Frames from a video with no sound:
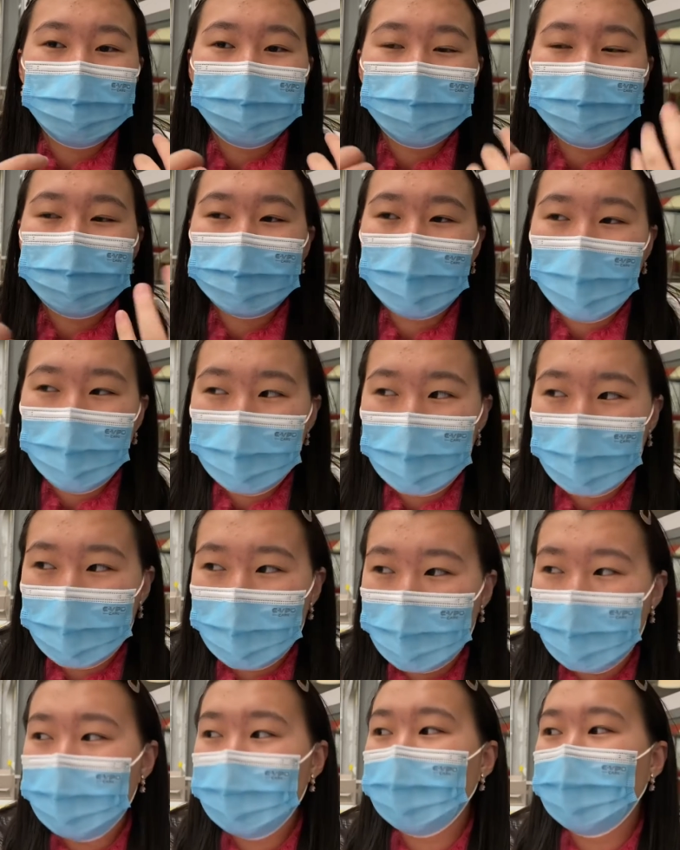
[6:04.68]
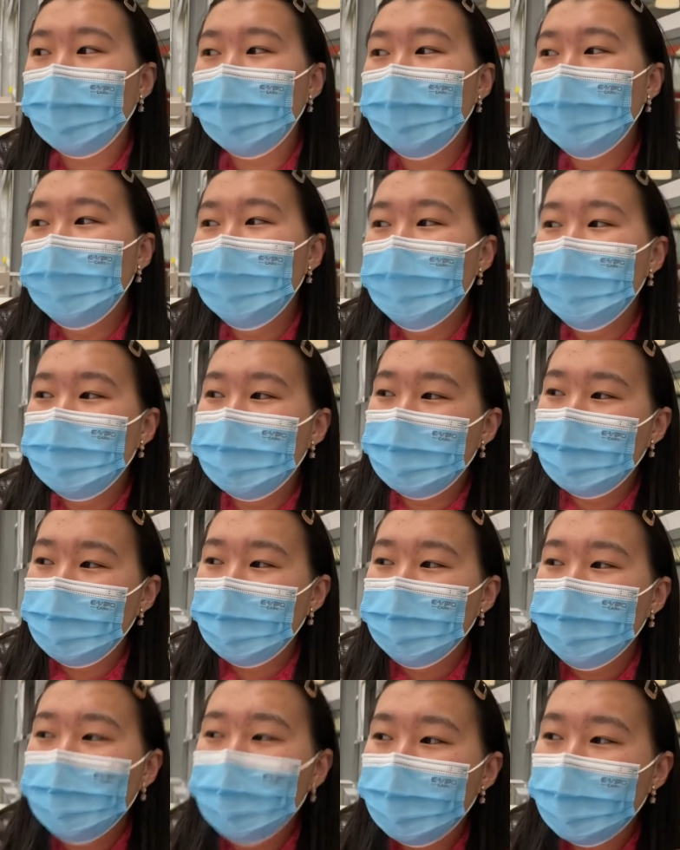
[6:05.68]
escape COVID, right? But we have
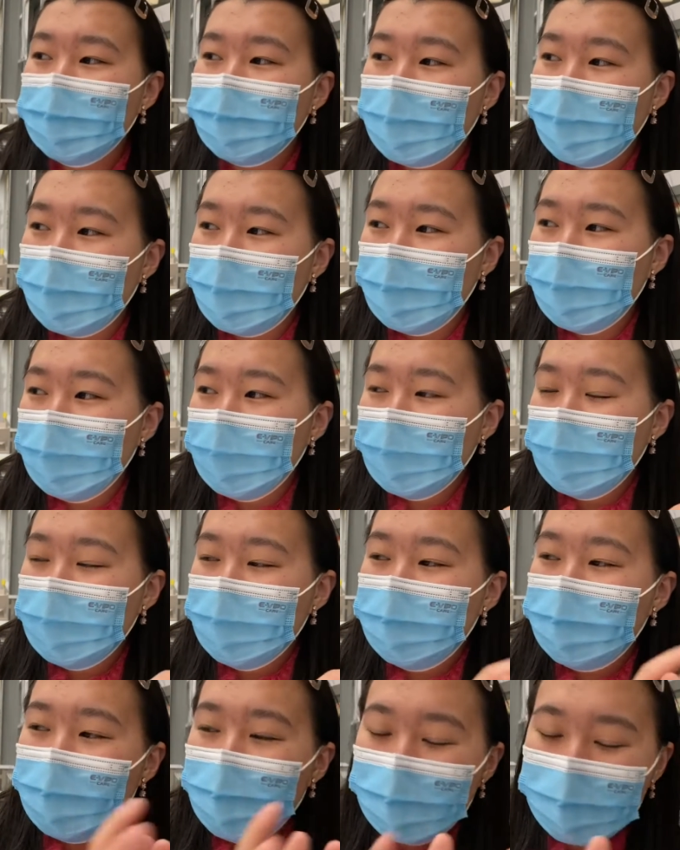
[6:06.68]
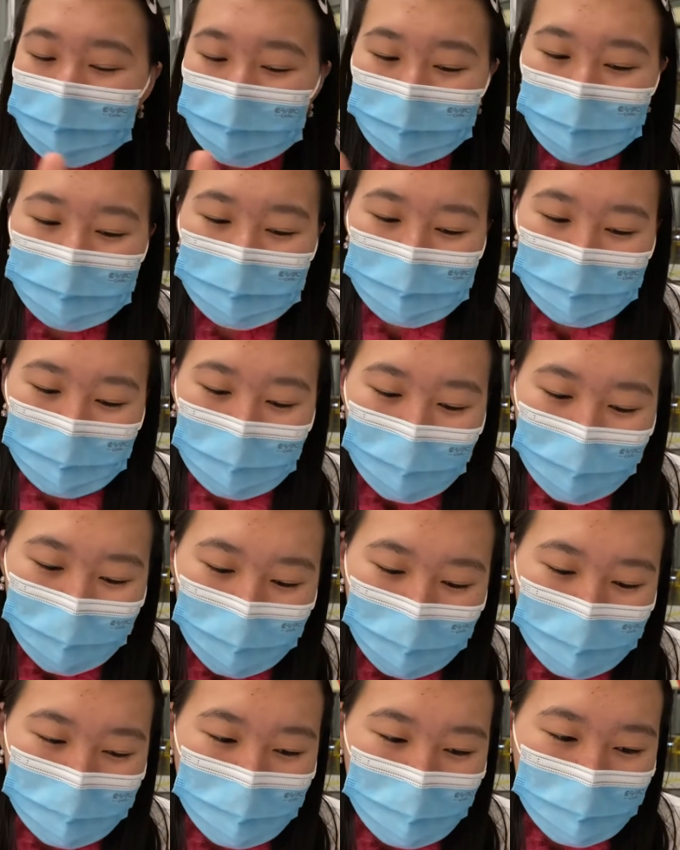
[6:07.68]
to know that big stores are going to have a lot
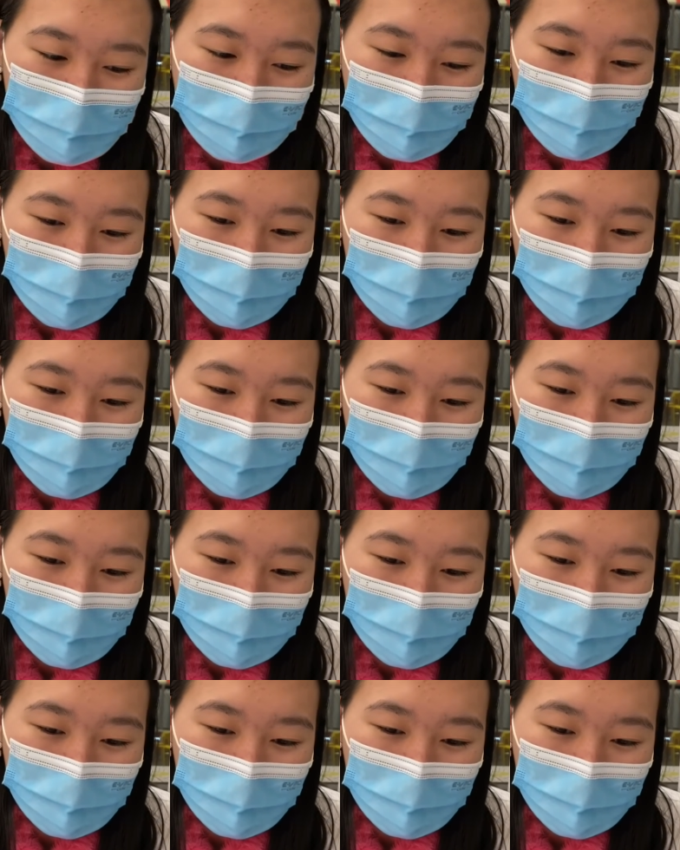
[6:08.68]
of people.